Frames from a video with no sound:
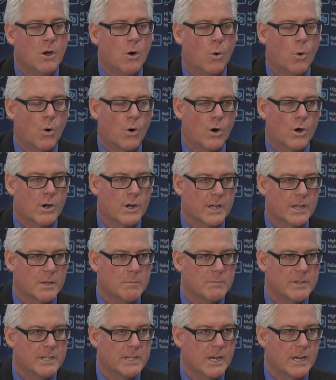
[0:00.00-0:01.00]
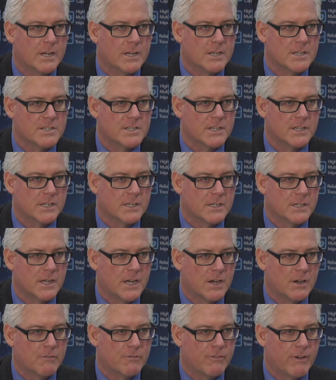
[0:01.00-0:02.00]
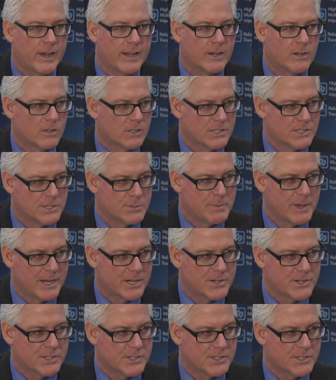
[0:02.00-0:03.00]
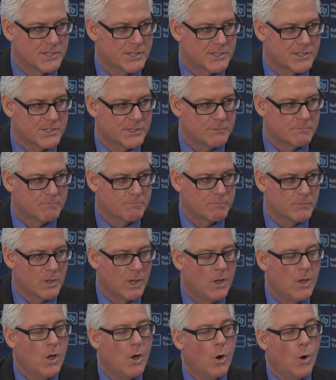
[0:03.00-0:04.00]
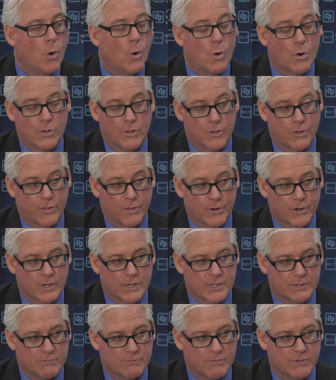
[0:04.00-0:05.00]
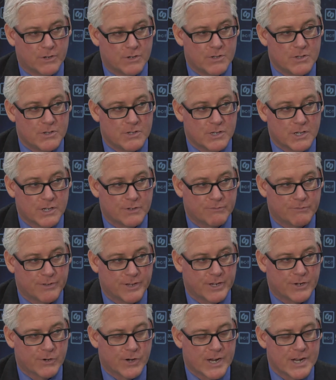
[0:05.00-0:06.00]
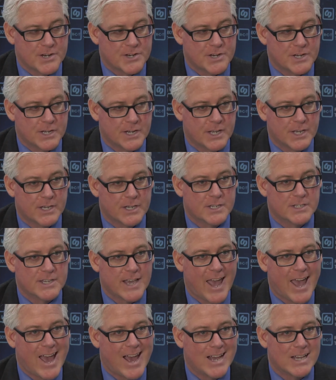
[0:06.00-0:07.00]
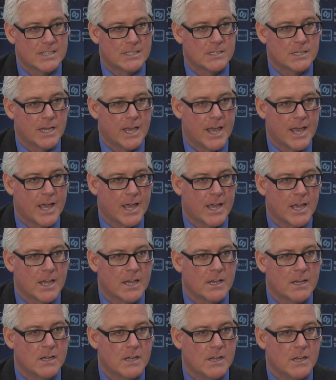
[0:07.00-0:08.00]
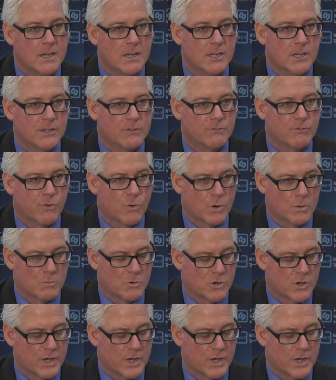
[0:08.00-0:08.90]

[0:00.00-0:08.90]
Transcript: or it can be done as a, a final inspection system or the third conf configuration is as a conformal